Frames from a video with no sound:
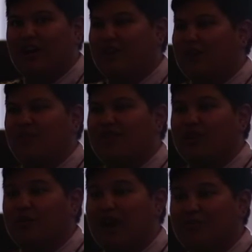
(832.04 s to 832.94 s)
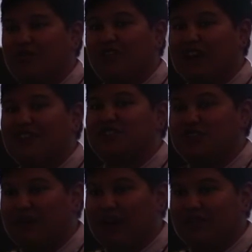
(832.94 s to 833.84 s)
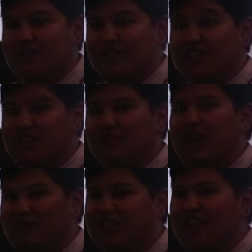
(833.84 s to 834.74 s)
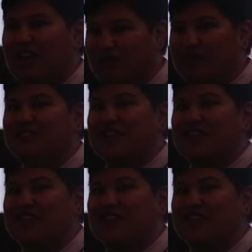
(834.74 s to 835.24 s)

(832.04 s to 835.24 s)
uh, with the crap the last two months than to come together in